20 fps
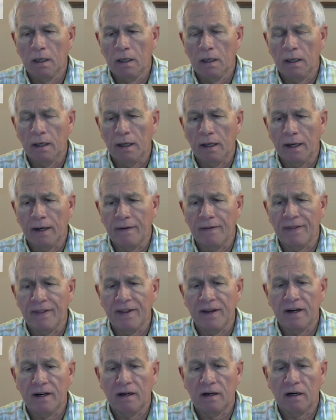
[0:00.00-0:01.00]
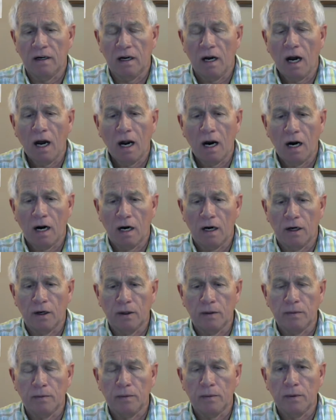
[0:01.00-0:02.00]
And there
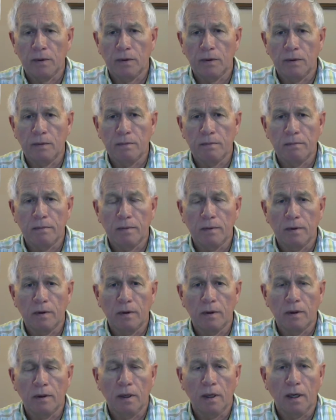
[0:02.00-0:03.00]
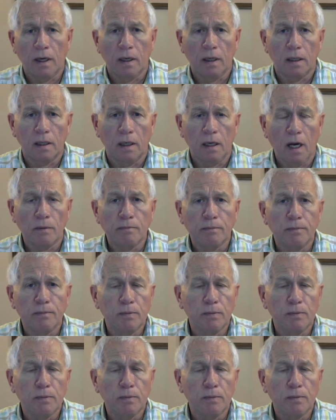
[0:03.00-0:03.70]
are a